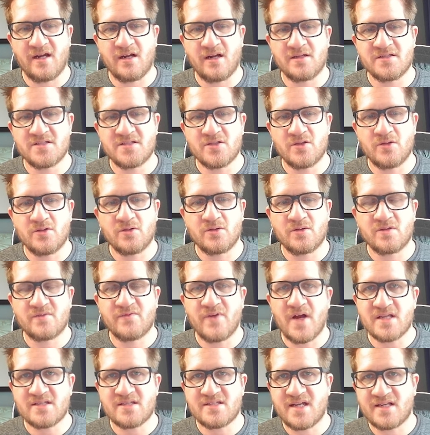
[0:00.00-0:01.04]
and so
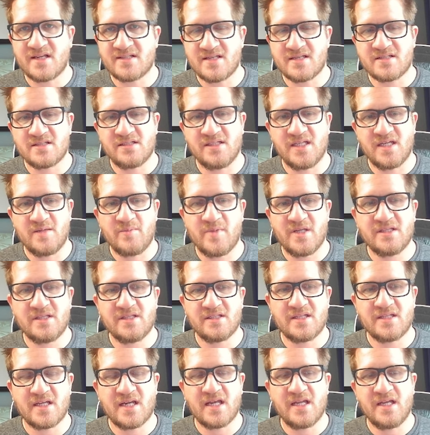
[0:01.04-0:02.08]
Fostex is claiming that
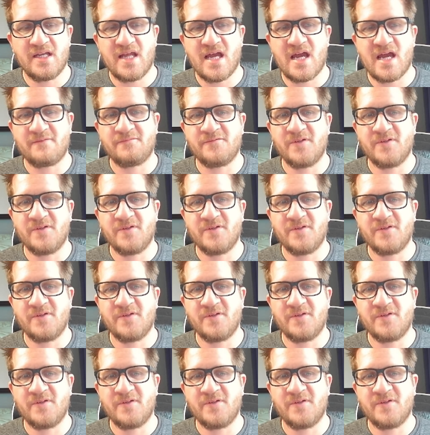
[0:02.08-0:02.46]
the kenaf